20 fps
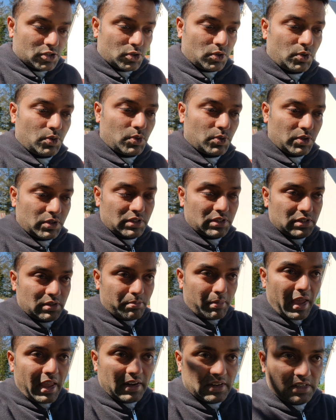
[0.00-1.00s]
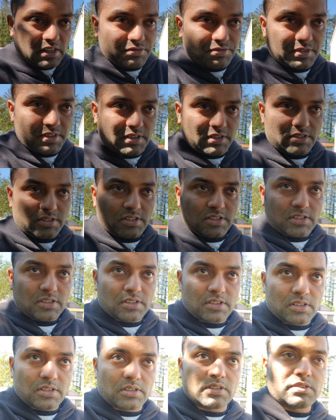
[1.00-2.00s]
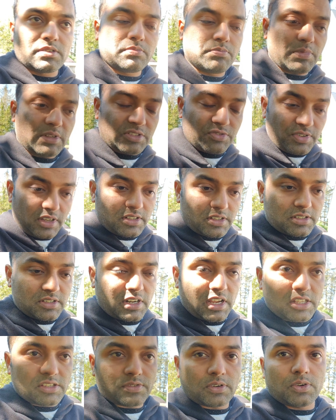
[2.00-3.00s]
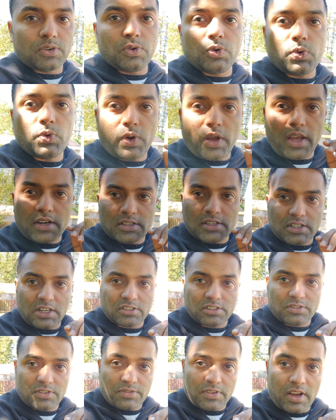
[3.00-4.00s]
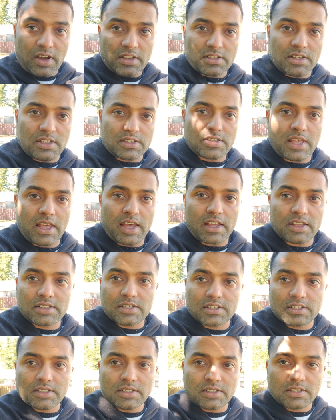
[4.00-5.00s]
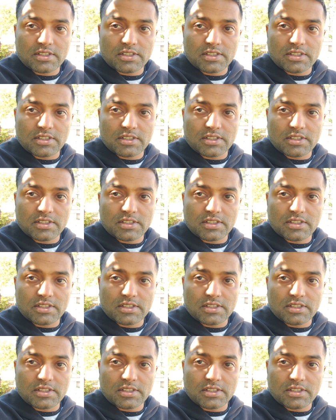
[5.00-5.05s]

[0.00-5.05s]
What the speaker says: So the main difference between TransferGo and TransferWise is that